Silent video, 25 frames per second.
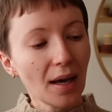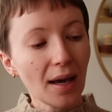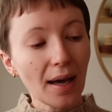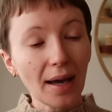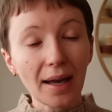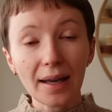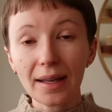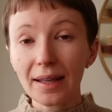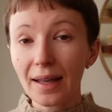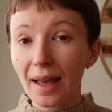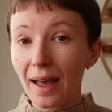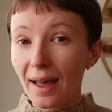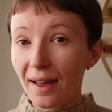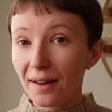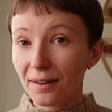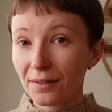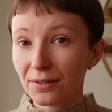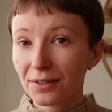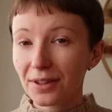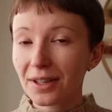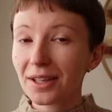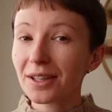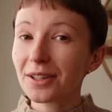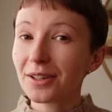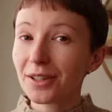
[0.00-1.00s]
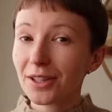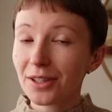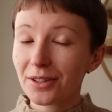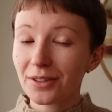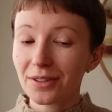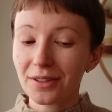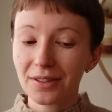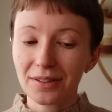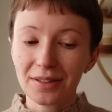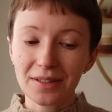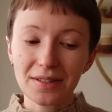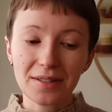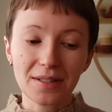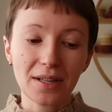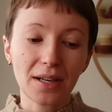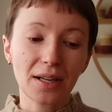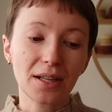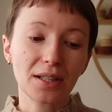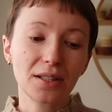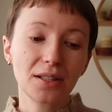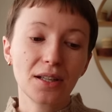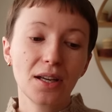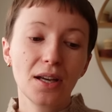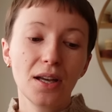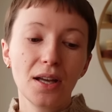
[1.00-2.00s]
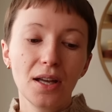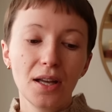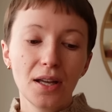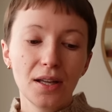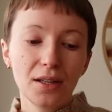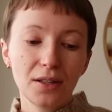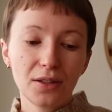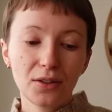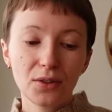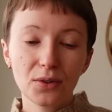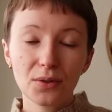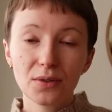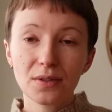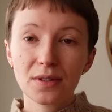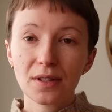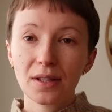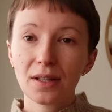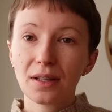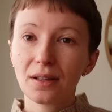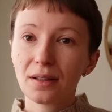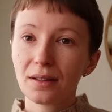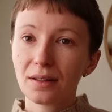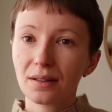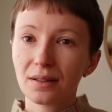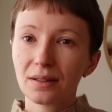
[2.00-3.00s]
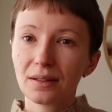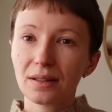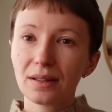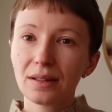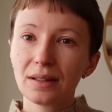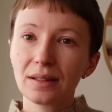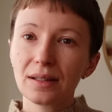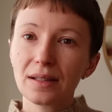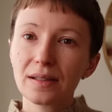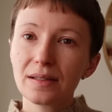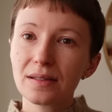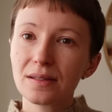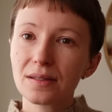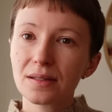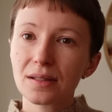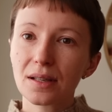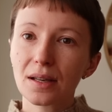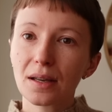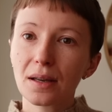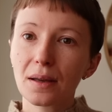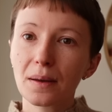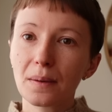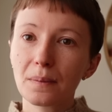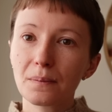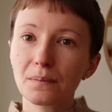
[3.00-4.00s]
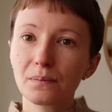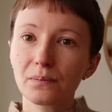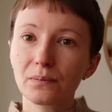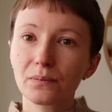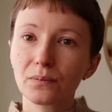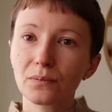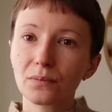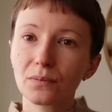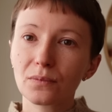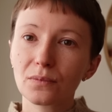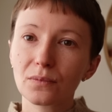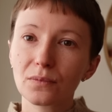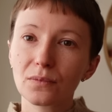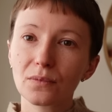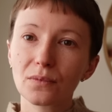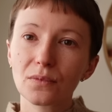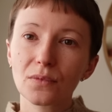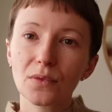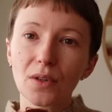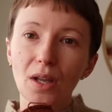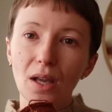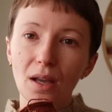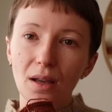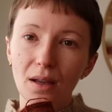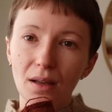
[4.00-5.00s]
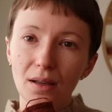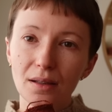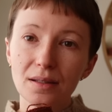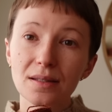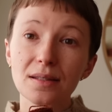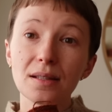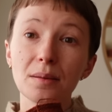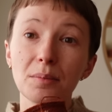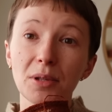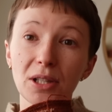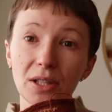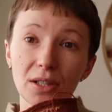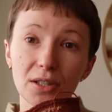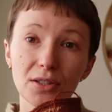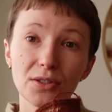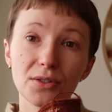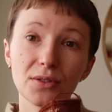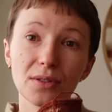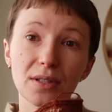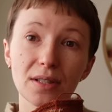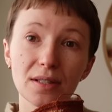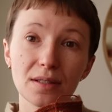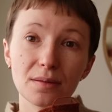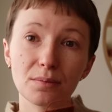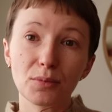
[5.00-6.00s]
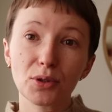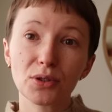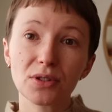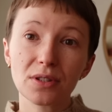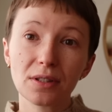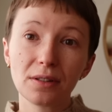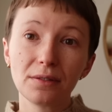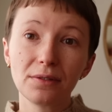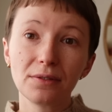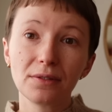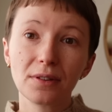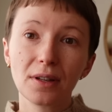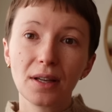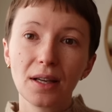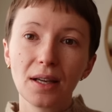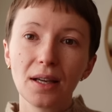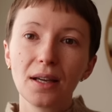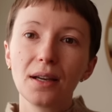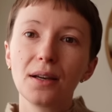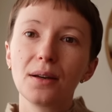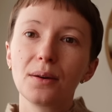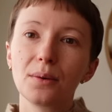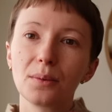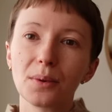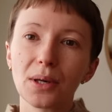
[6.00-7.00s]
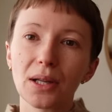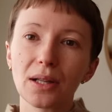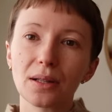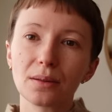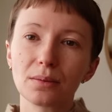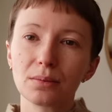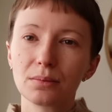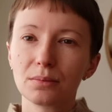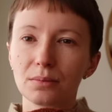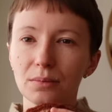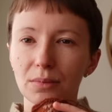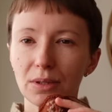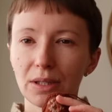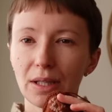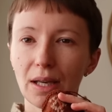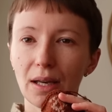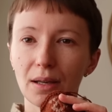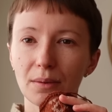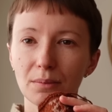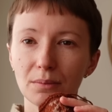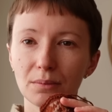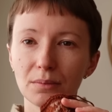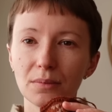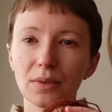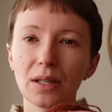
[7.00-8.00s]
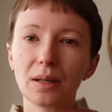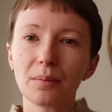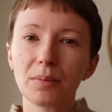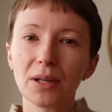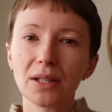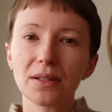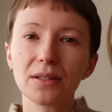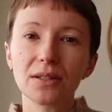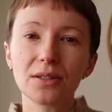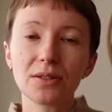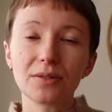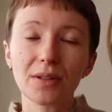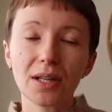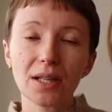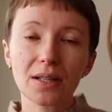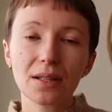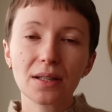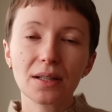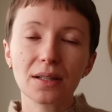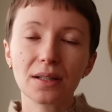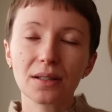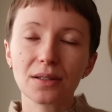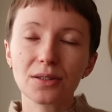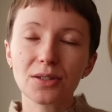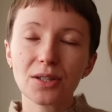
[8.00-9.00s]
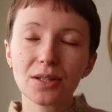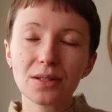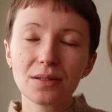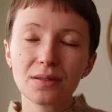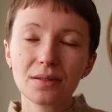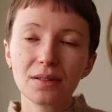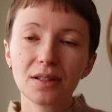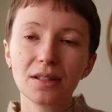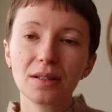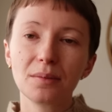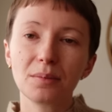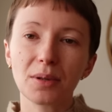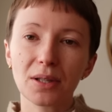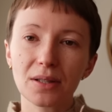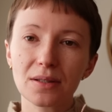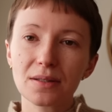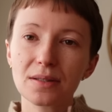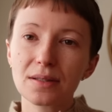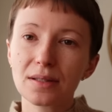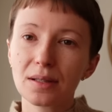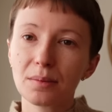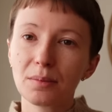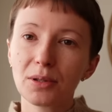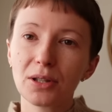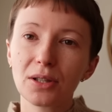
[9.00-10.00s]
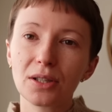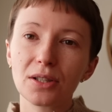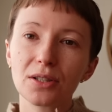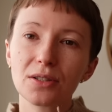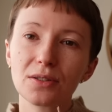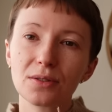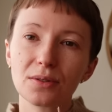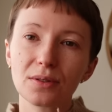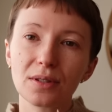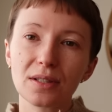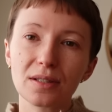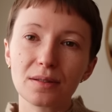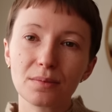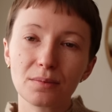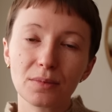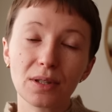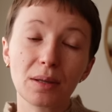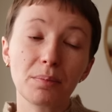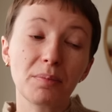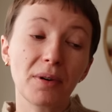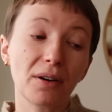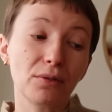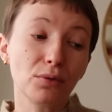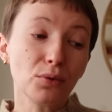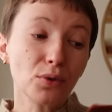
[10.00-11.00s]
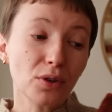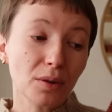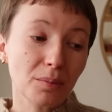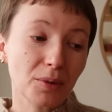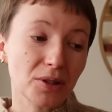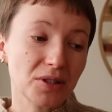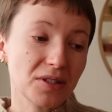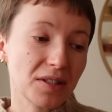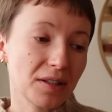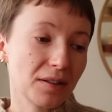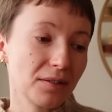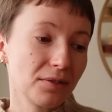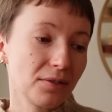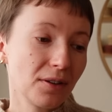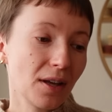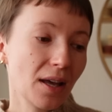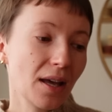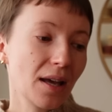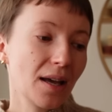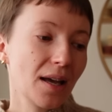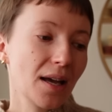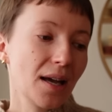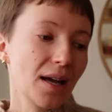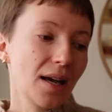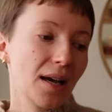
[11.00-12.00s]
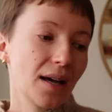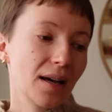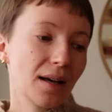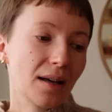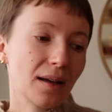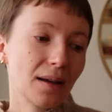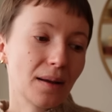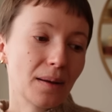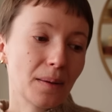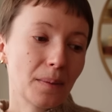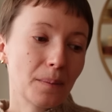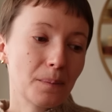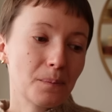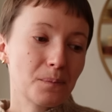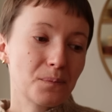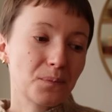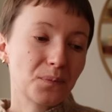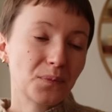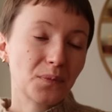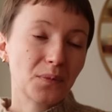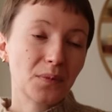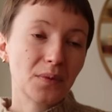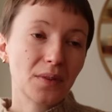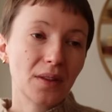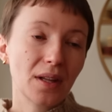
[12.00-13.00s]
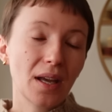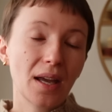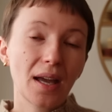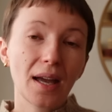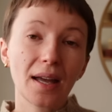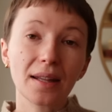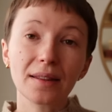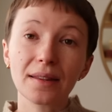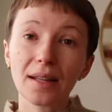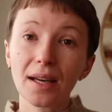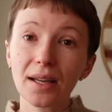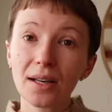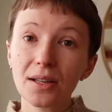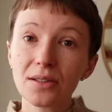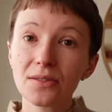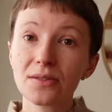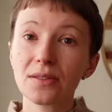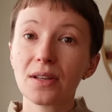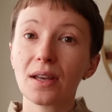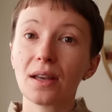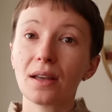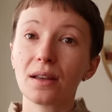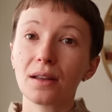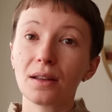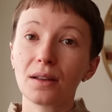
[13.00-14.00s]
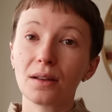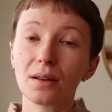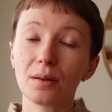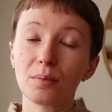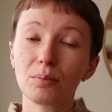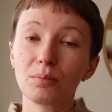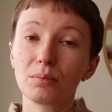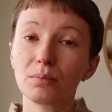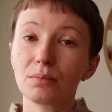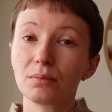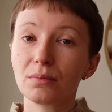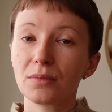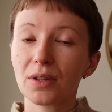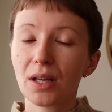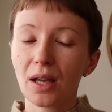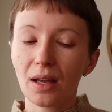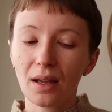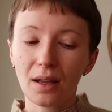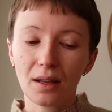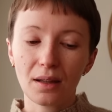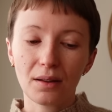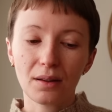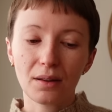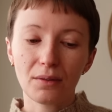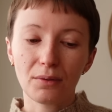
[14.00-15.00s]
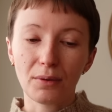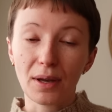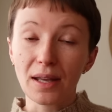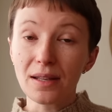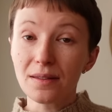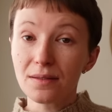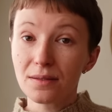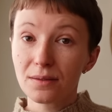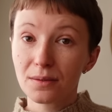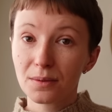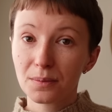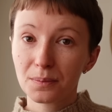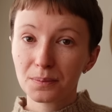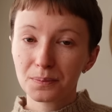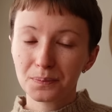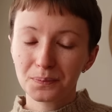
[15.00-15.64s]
I have another design using this similar to this motif. Well, yeah, a bit adjusted, but similar to this, the Pavuk motif, and that is a vest.